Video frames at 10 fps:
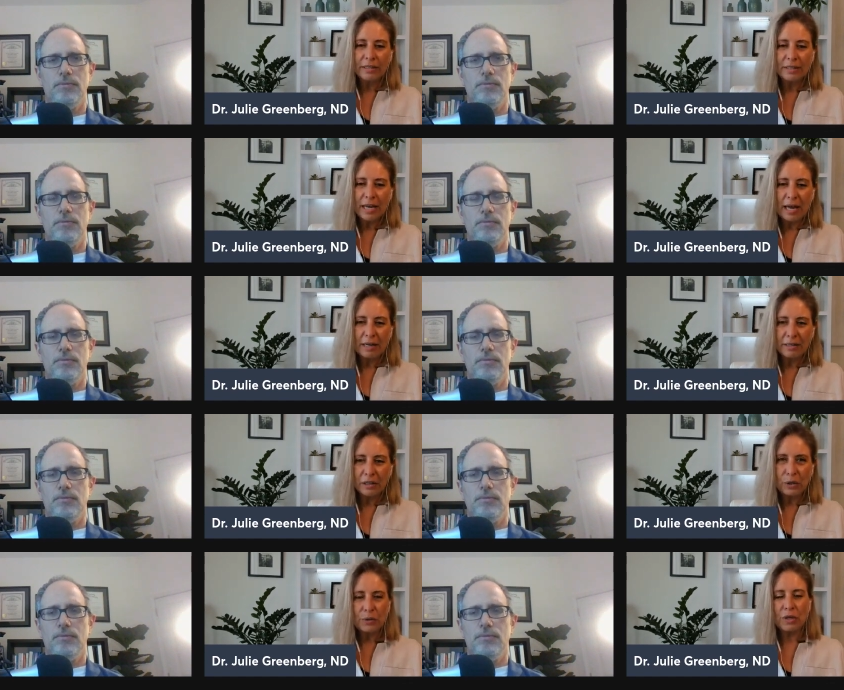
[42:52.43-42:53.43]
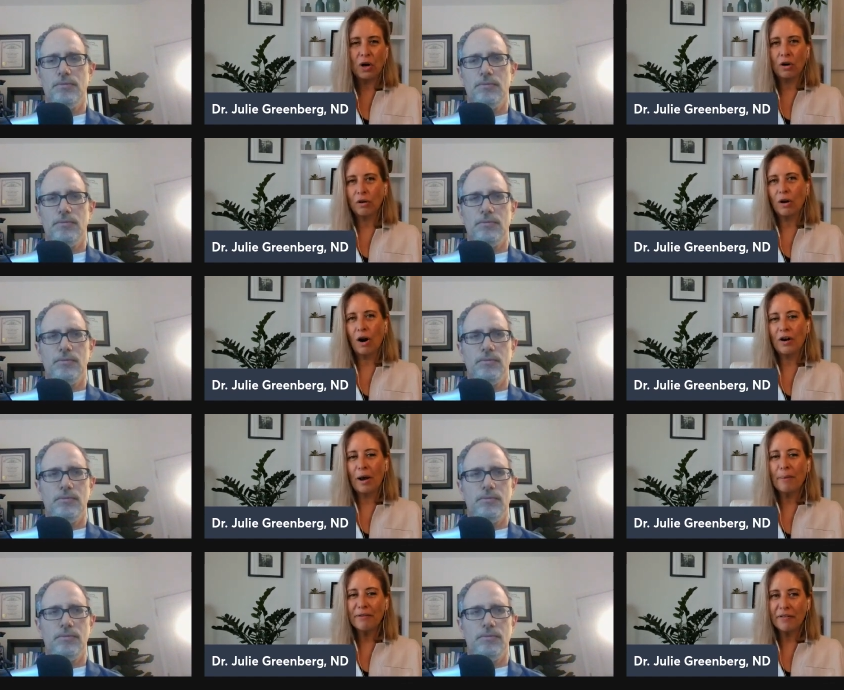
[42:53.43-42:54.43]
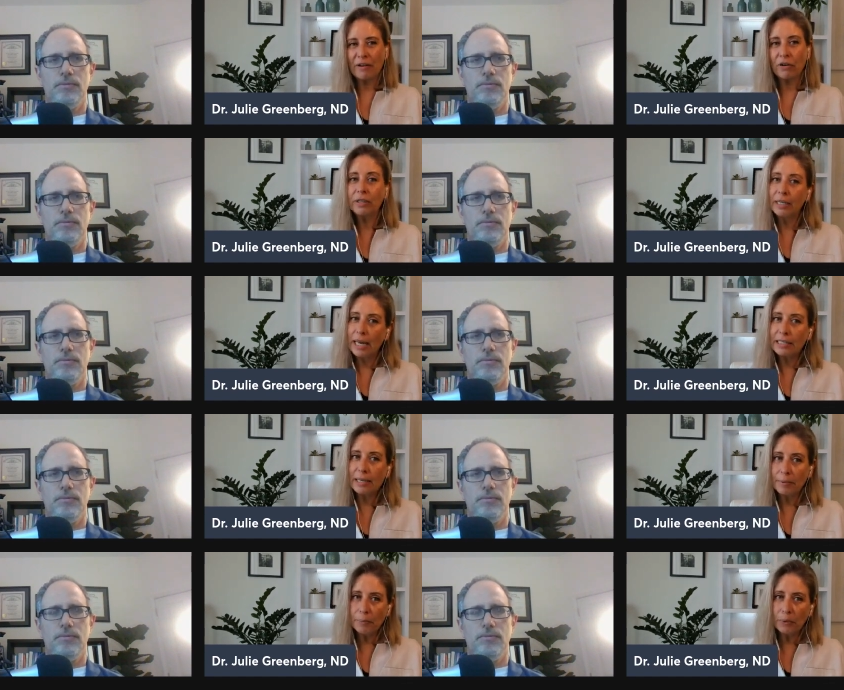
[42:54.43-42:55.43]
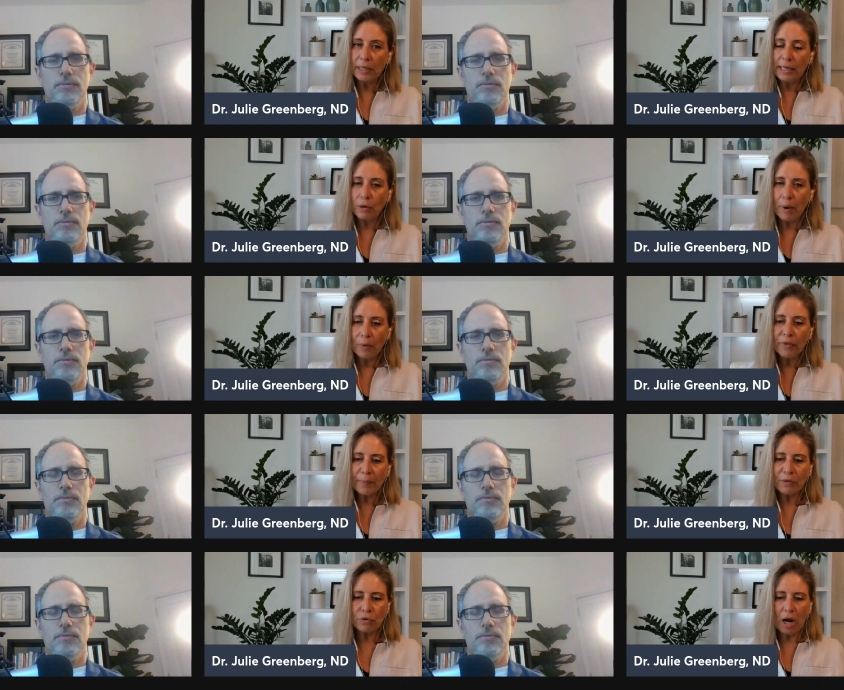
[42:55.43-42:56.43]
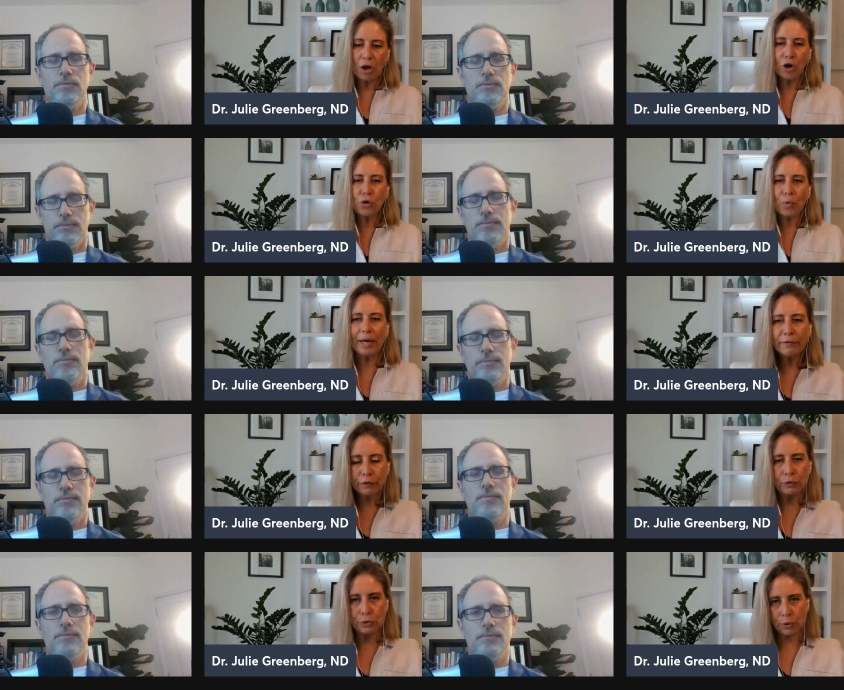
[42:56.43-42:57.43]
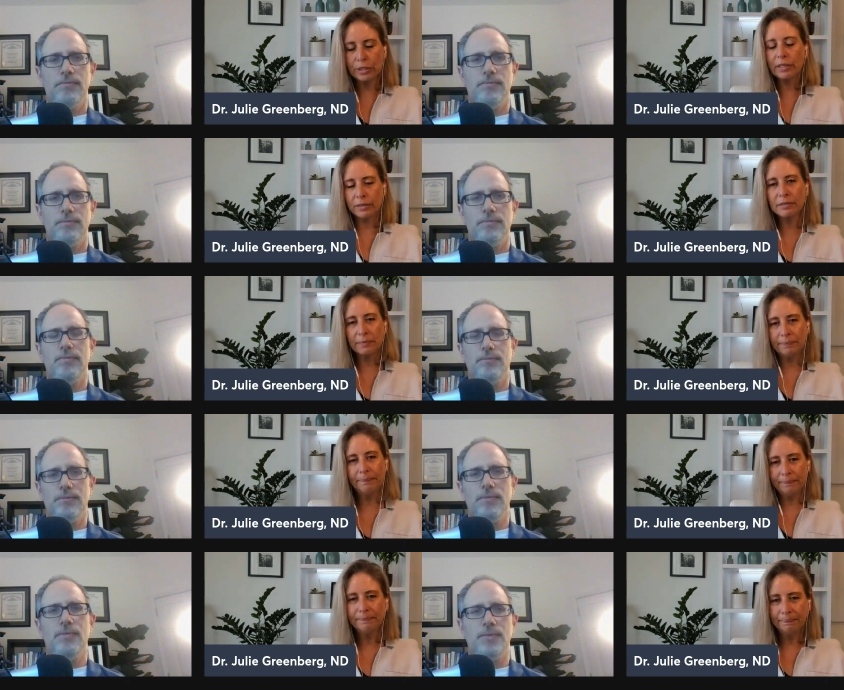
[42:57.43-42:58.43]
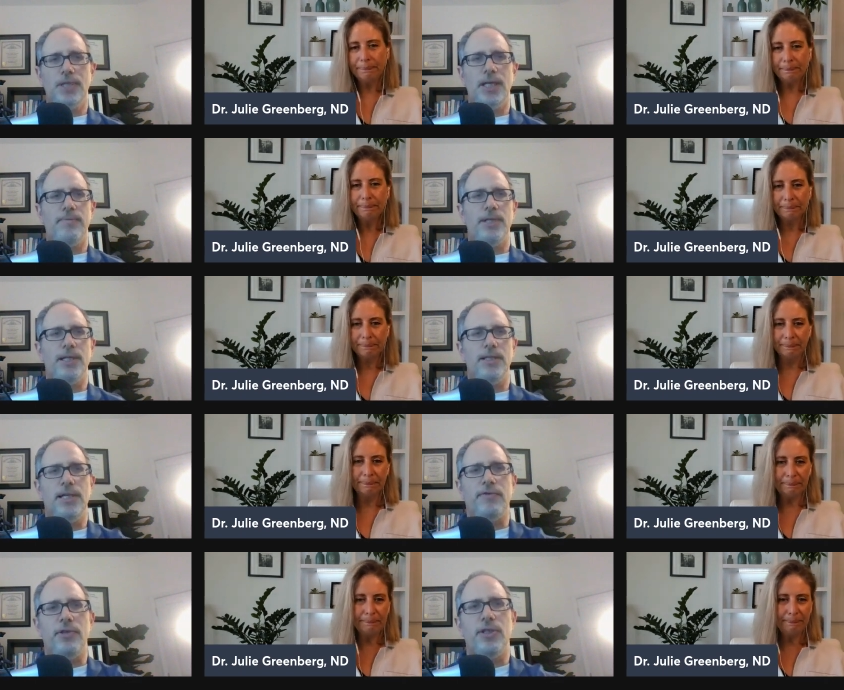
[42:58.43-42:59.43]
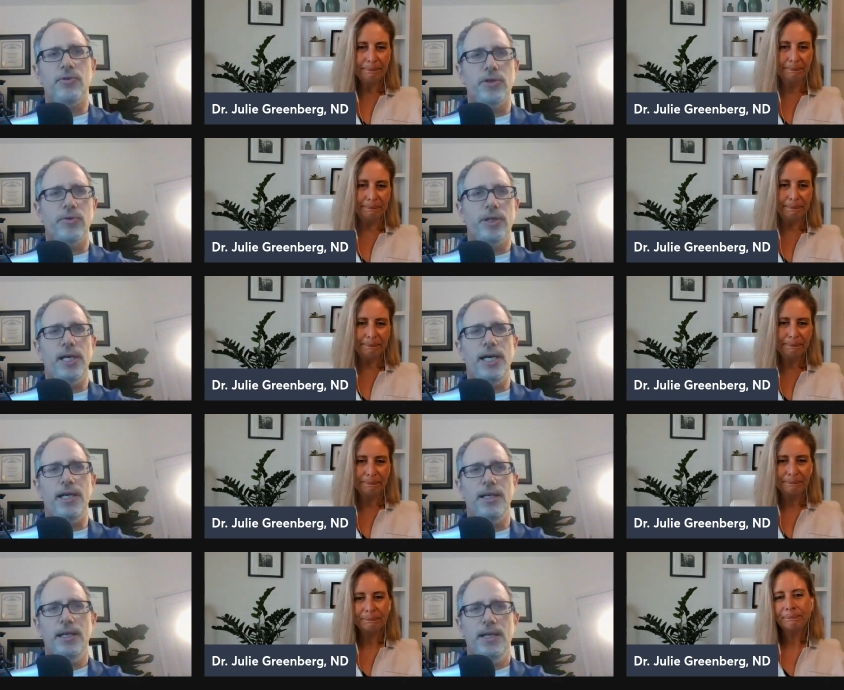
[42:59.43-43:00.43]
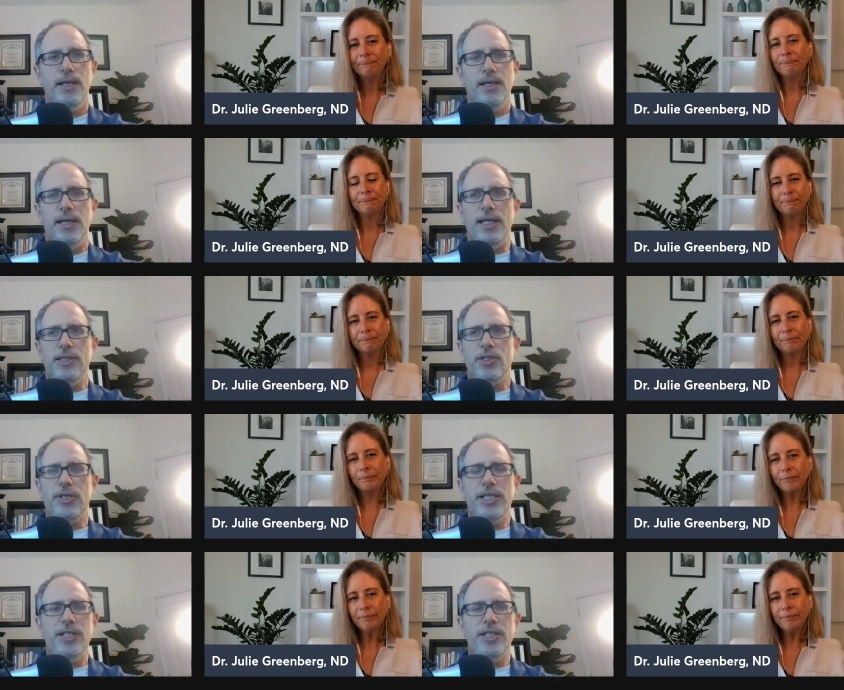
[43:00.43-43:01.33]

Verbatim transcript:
Speaker 1: and, and gluten are are not my favorite. Again, some people can get away with it, but they're not great food sources.
Speaker 2: Yeah, I definitely agree with that. And so, can you